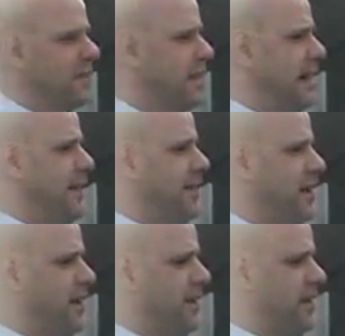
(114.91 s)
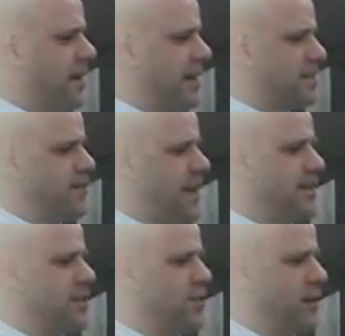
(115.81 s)
Uh, the, the, that's a
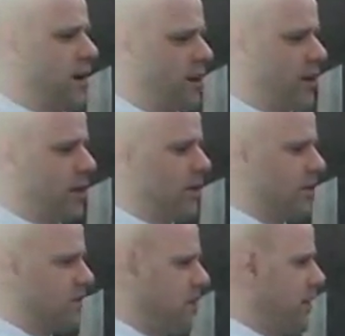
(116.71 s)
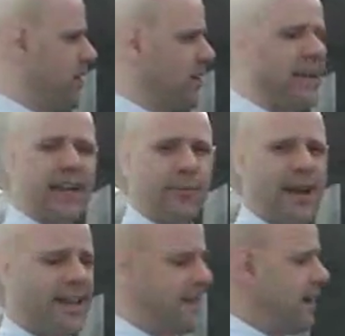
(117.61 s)
fancy. The other, some of the other leading
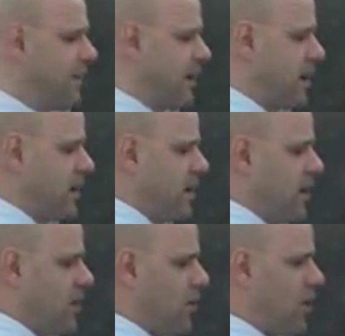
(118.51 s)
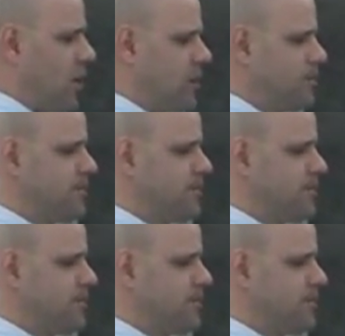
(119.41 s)
brands out there, or